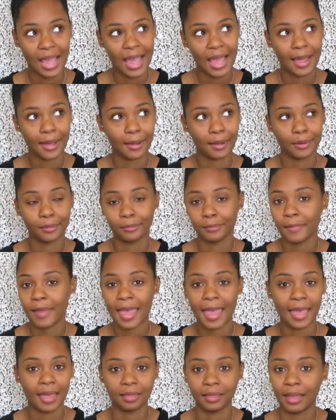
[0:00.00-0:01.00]
I
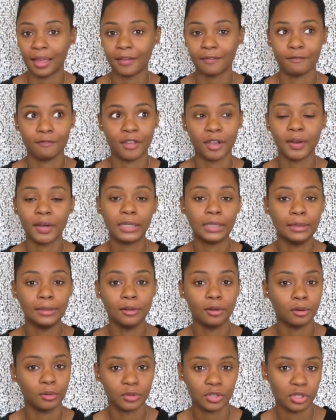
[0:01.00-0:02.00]
had like very
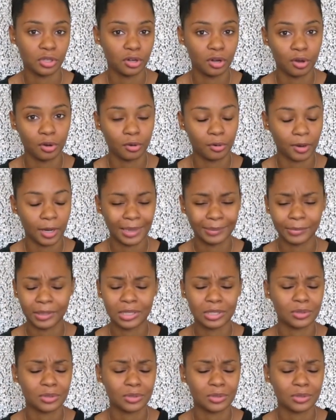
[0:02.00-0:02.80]
little to no cramping.